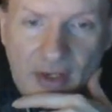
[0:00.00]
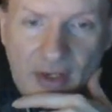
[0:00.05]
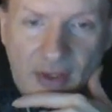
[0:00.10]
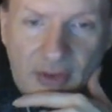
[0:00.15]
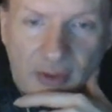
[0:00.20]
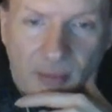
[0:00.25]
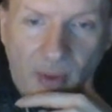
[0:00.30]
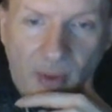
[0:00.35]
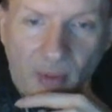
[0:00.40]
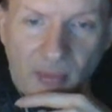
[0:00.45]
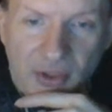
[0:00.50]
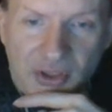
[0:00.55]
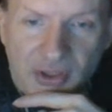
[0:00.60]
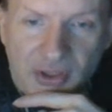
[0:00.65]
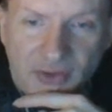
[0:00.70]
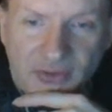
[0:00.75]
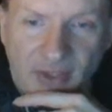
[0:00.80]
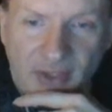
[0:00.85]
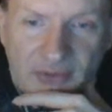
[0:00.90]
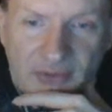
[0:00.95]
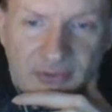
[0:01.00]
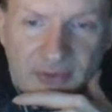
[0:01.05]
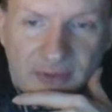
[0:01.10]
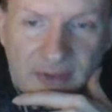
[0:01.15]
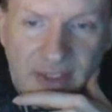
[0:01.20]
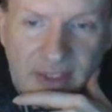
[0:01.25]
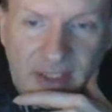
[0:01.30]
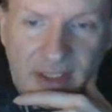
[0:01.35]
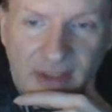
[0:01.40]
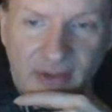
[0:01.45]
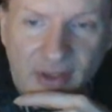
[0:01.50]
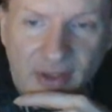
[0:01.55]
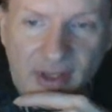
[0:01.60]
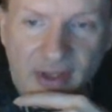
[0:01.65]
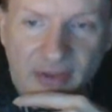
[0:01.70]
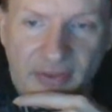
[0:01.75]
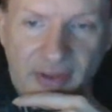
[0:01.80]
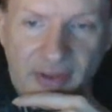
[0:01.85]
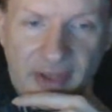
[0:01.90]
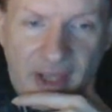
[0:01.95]
The moment she takes her lead,
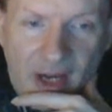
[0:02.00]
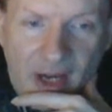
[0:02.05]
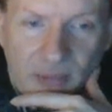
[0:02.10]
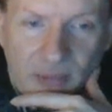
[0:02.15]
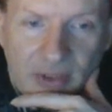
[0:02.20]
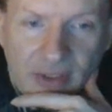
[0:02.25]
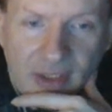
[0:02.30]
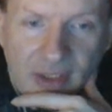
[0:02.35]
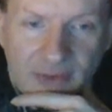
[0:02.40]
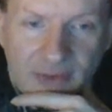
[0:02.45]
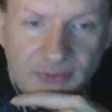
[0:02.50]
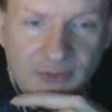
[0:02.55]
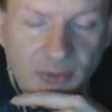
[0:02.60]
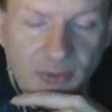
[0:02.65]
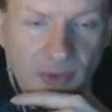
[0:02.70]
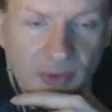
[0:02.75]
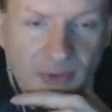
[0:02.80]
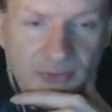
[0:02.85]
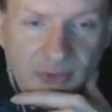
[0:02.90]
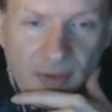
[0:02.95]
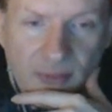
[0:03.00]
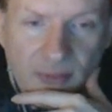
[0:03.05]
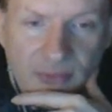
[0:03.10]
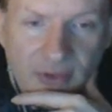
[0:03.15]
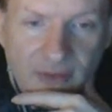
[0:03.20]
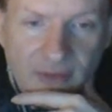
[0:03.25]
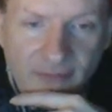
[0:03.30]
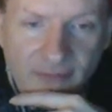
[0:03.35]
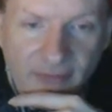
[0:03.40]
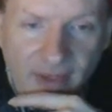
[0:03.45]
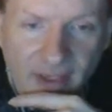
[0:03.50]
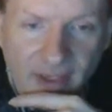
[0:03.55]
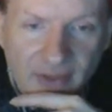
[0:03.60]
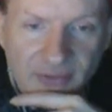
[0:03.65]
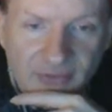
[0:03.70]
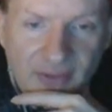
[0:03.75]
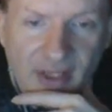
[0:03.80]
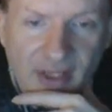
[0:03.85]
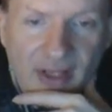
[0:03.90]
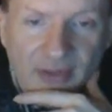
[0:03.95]
the camera cuts to her zoomed-in
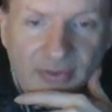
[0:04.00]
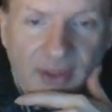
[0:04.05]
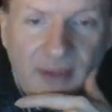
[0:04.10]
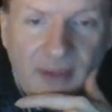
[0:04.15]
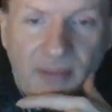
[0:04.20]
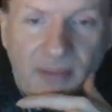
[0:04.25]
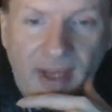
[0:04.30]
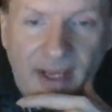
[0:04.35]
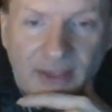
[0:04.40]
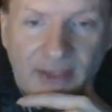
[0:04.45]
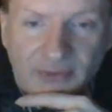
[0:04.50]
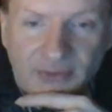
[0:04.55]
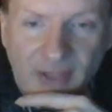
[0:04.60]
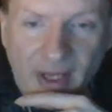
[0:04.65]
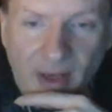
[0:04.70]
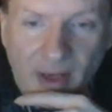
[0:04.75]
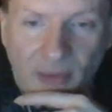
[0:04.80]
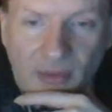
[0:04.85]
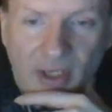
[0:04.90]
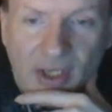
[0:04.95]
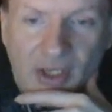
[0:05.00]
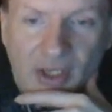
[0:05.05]
face, then pans out,